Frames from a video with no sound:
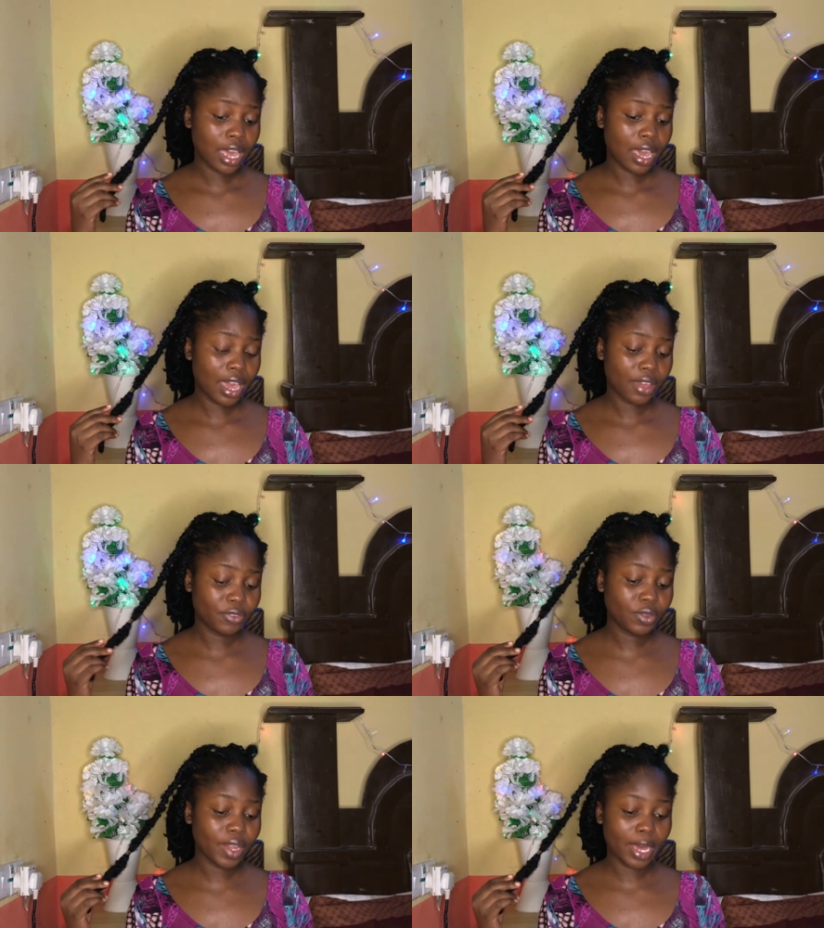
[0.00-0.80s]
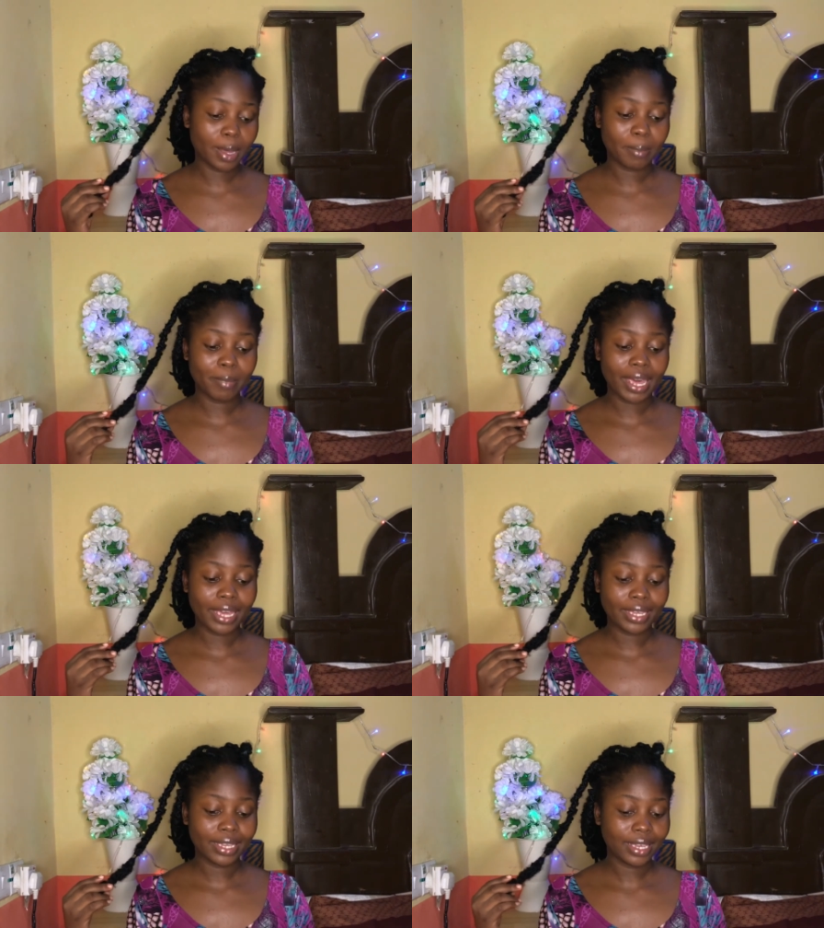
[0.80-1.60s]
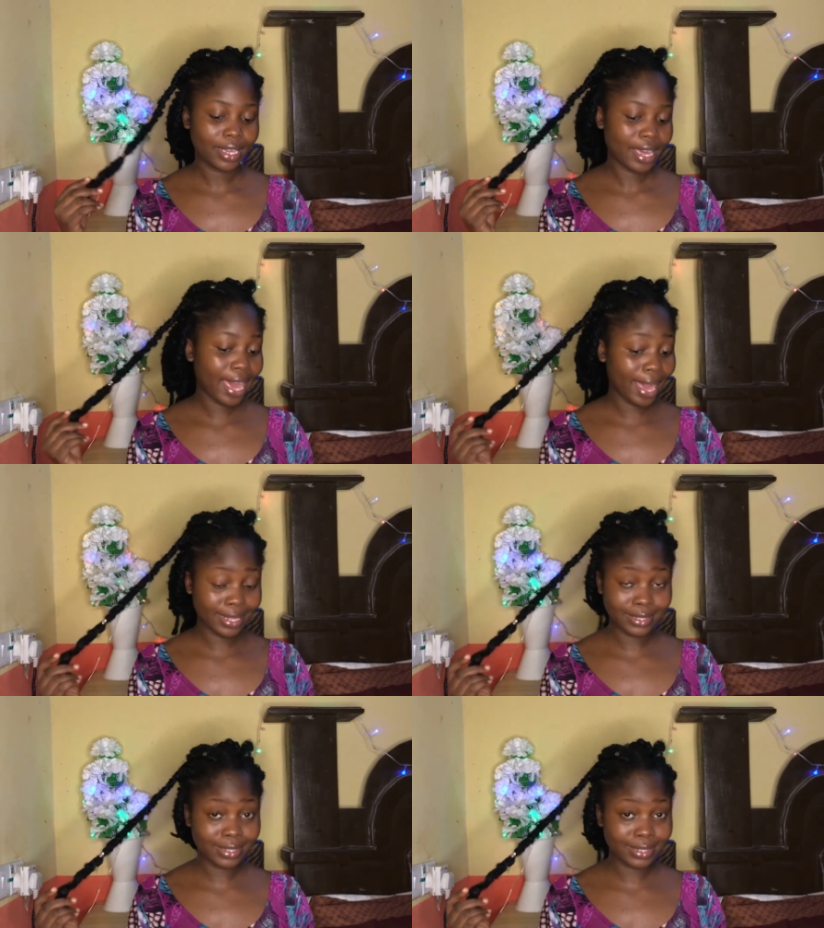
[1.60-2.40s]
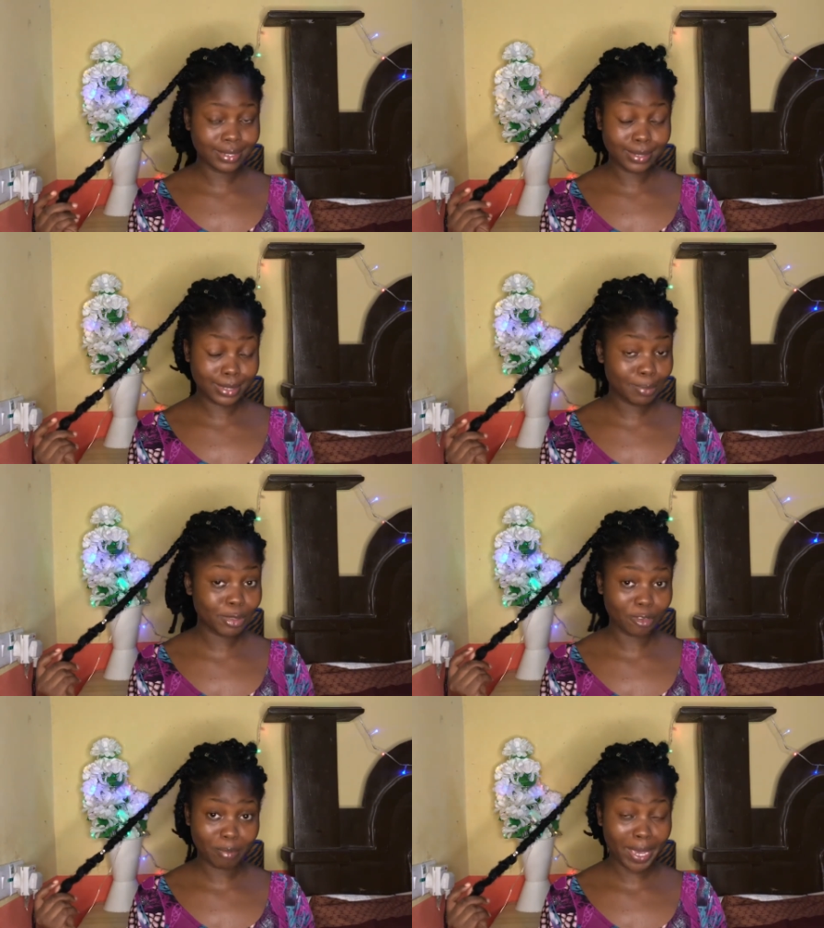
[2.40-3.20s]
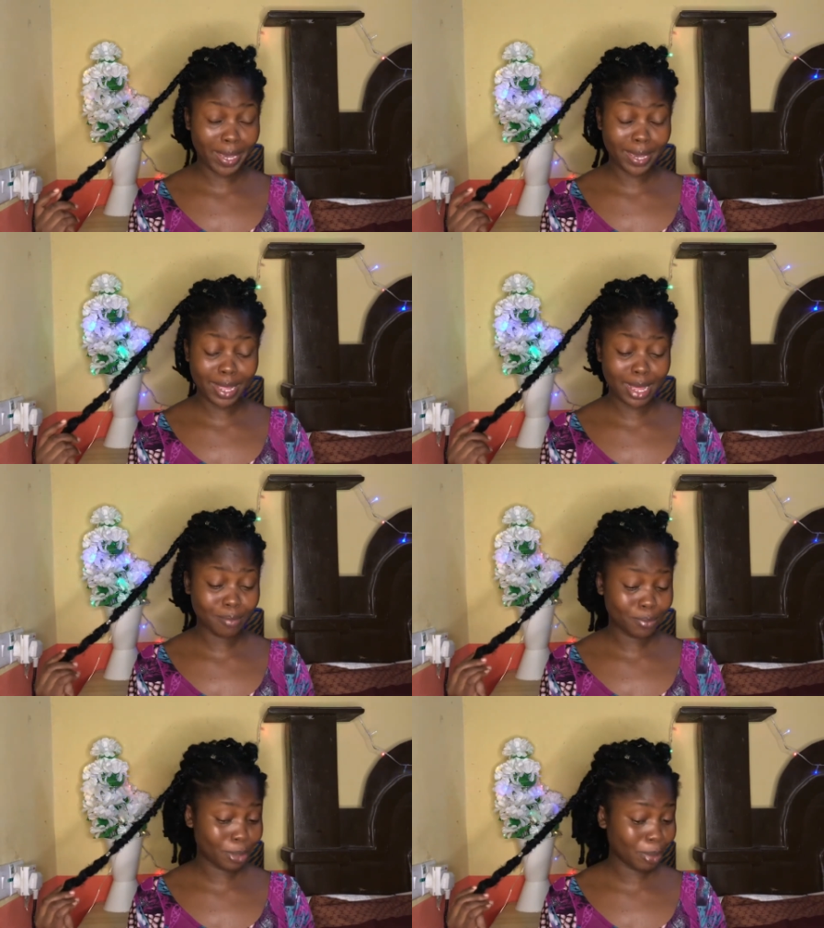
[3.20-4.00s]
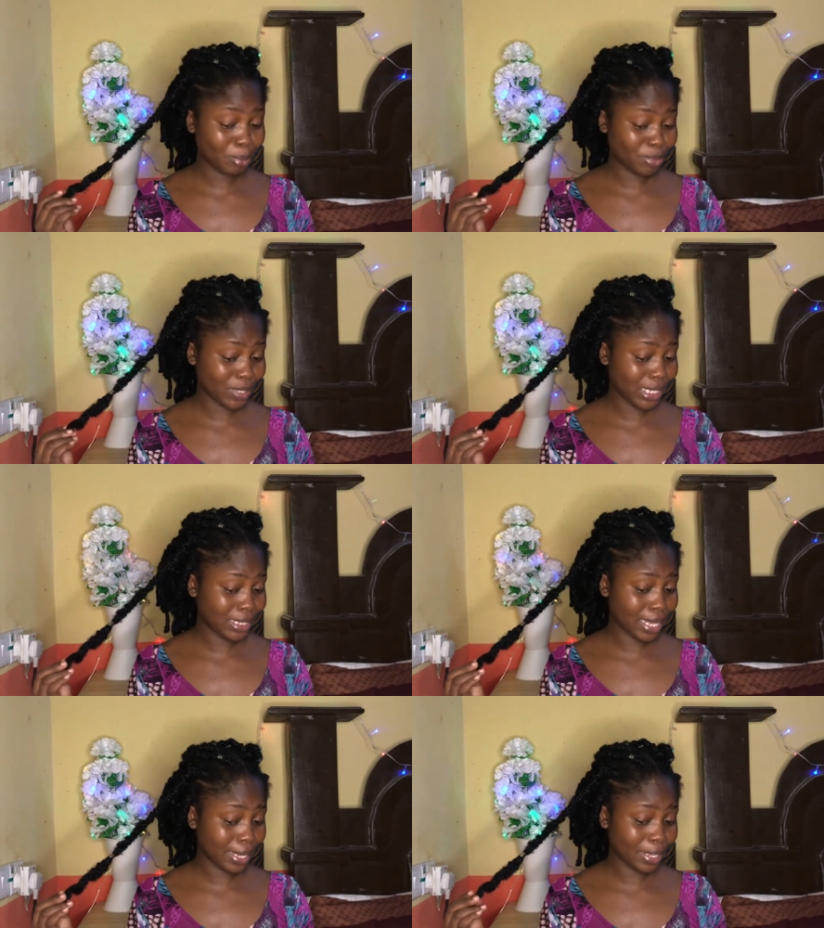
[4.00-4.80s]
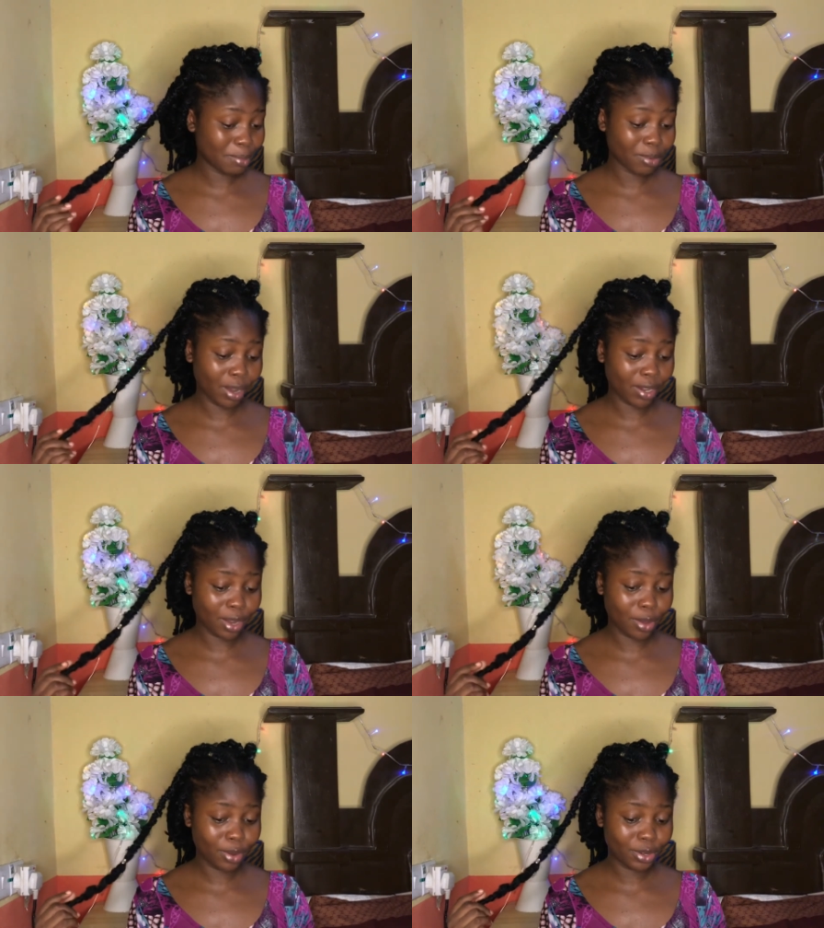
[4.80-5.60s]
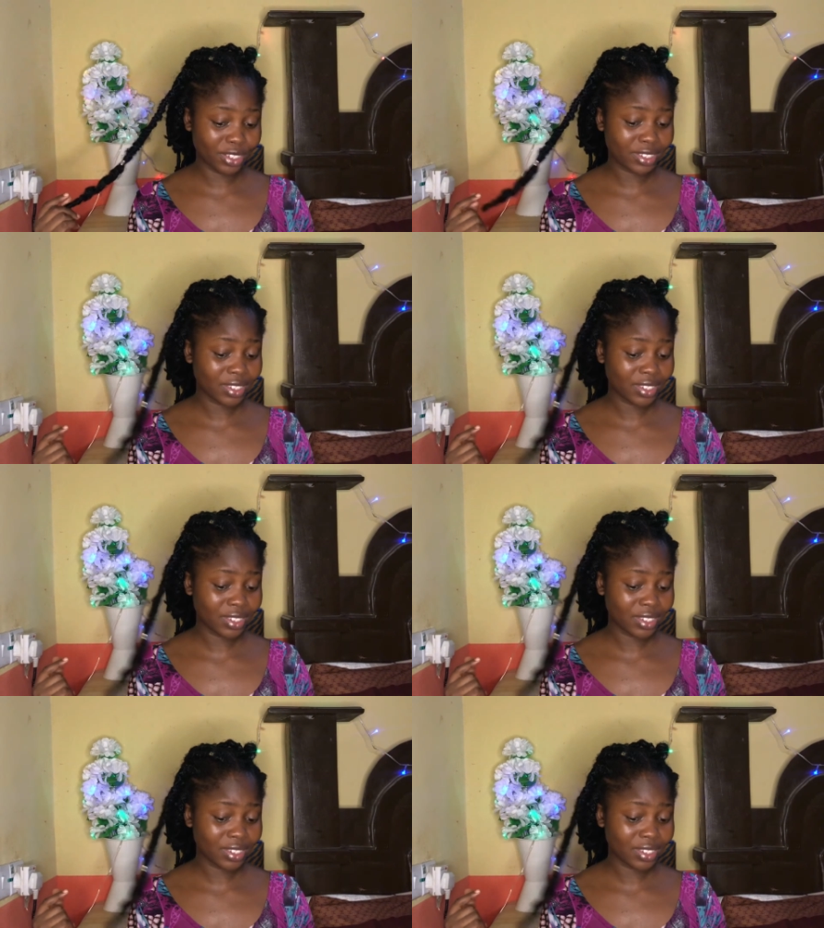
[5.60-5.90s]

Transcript: I feel like my ends, the tips of my hair, are probably really thanking me right now because